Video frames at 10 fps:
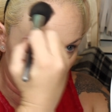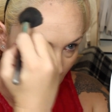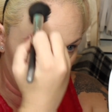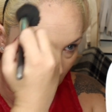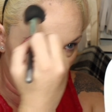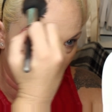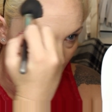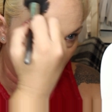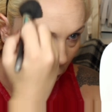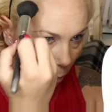to your
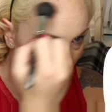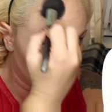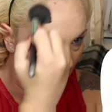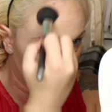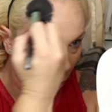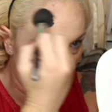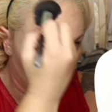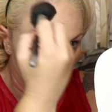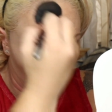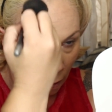hairline
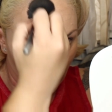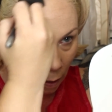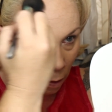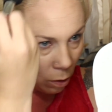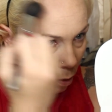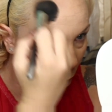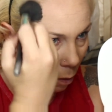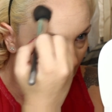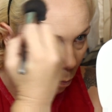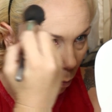and just
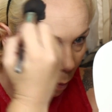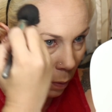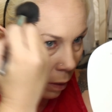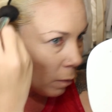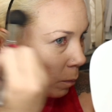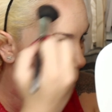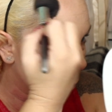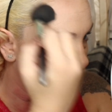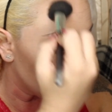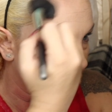kind of rub it
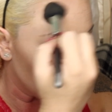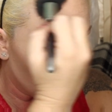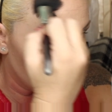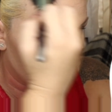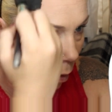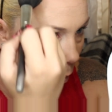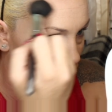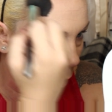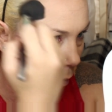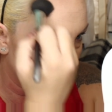along
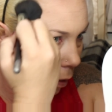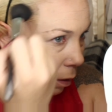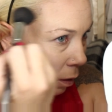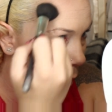the hairline.